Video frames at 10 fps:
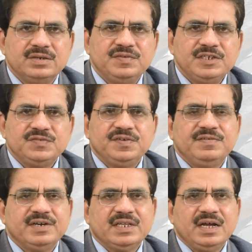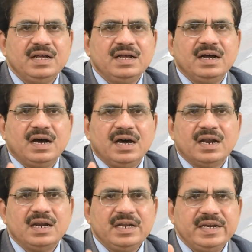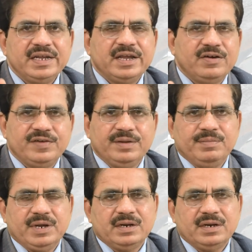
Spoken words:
which favor the early decay of timber.